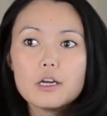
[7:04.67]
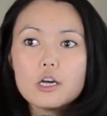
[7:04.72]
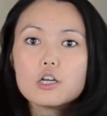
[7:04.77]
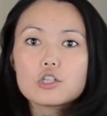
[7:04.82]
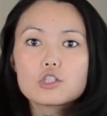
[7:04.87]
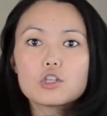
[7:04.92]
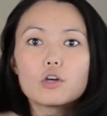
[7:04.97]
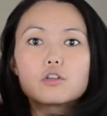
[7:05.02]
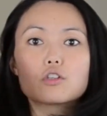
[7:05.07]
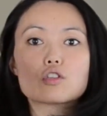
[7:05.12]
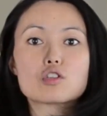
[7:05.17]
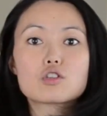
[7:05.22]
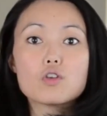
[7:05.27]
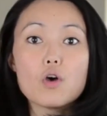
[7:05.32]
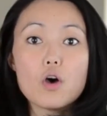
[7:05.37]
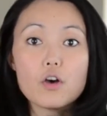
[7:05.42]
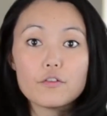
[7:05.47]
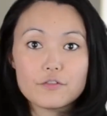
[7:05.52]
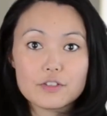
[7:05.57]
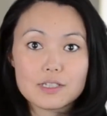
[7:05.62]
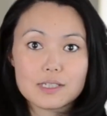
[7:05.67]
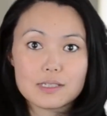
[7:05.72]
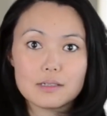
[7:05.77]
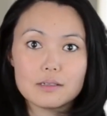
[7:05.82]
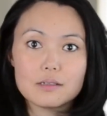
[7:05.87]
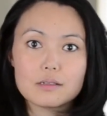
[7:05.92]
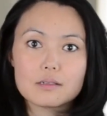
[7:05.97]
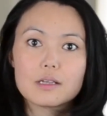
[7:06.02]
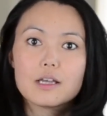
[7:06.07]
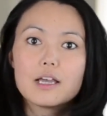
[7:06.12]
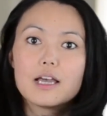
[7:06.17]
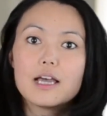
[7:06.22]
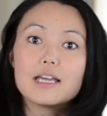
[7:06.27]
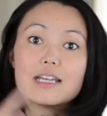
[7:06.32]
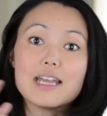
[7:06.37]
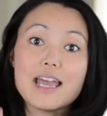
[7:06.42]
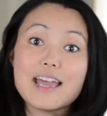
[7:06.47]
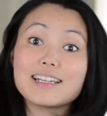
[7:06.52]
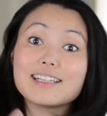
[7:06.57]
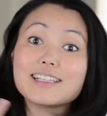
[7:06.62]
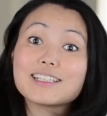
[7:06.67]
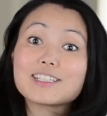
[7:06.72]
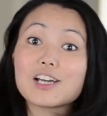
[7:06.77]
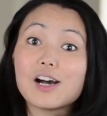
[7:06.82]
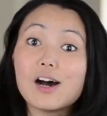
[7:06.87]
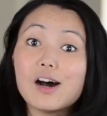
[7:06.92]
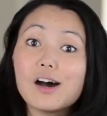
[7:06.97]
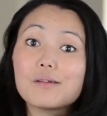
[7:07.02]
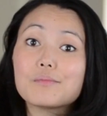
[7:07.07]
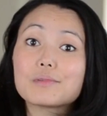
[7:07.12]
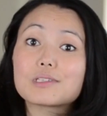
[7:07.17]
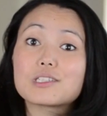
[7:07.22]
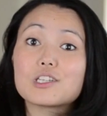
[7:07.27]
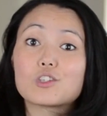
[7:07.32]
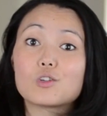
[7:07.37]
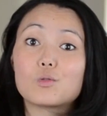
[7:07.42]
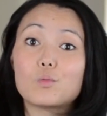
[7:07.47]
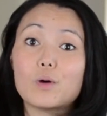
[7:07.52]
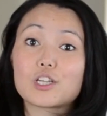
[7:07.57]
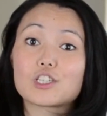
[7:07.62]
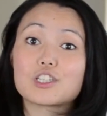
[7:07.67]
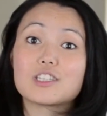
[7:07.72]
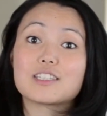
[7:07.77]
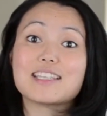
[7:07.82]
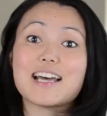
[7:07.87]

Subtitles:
So it surfaces, and anytime a situation